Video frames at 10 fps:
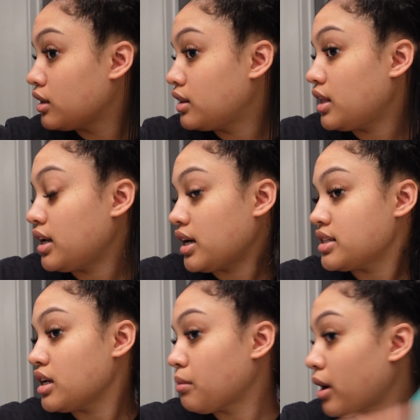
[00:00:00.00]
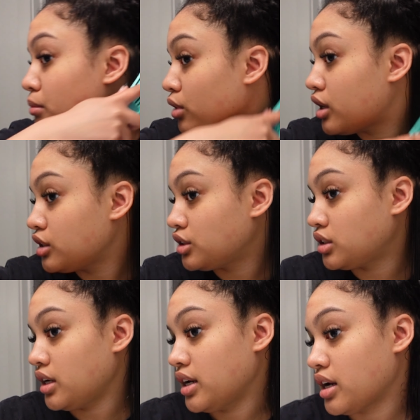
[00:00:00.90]
Then I take my
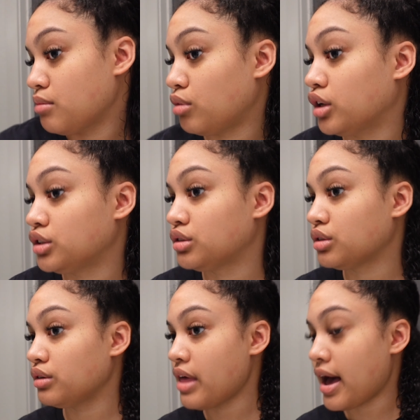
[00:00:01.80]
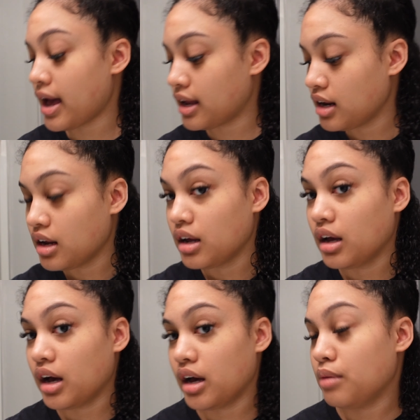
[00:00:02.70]
brush and I brush through that.
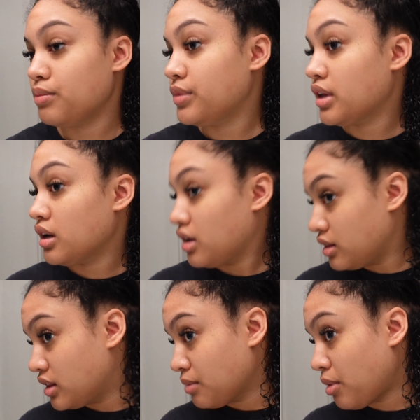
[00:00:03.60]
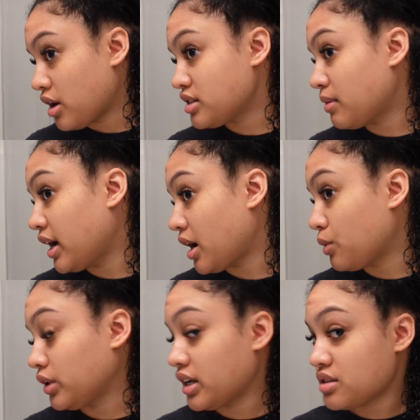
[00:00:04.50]
The parts of my hair I
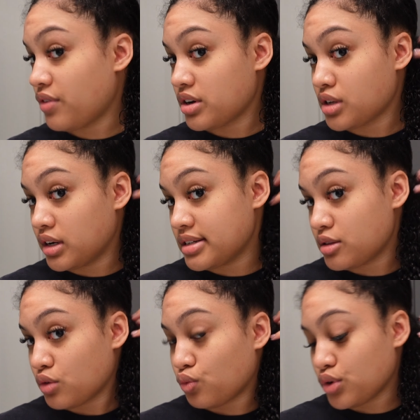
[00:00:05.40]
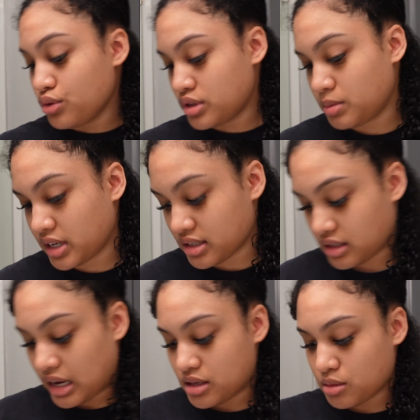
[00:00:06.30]
really like to focus on is the roots, because
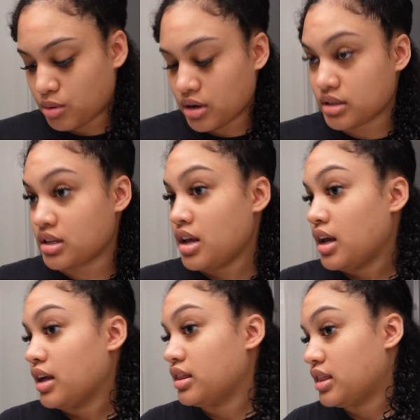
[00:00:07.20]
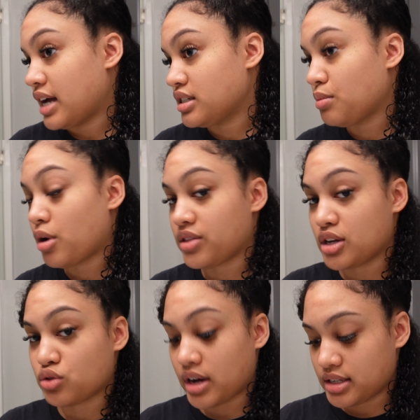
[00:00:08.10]
that's the part
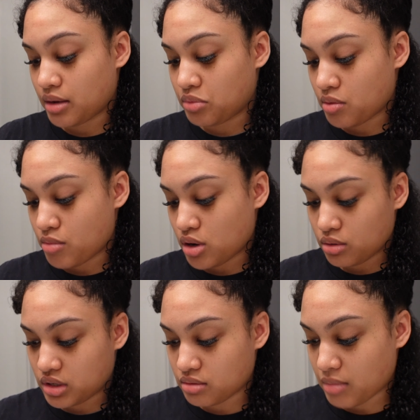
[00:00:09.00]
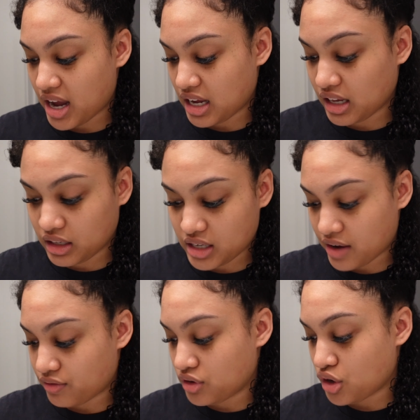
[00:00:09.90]
that dries up the most. My ends
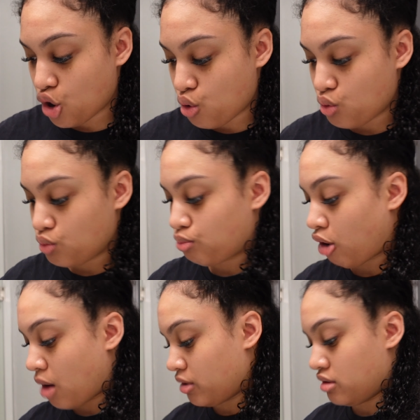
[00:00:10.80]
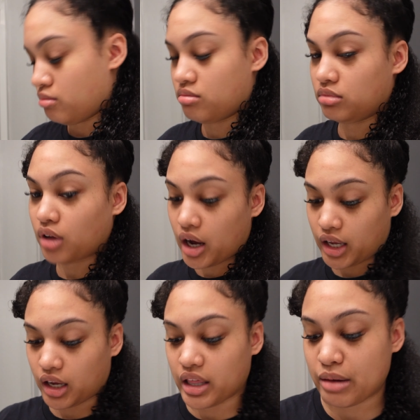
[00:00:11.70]
have no problem
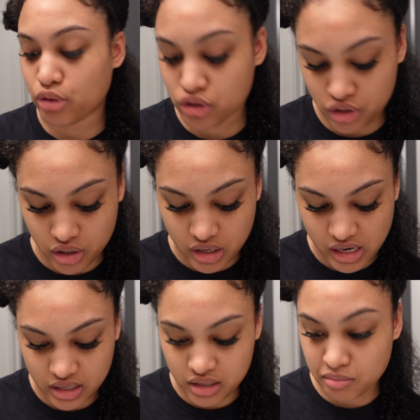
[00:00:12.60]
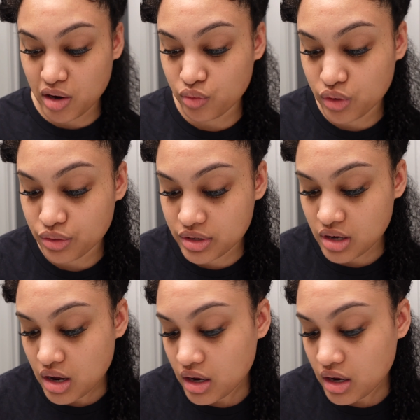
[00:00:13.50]
locking in that moisture. It's my roots.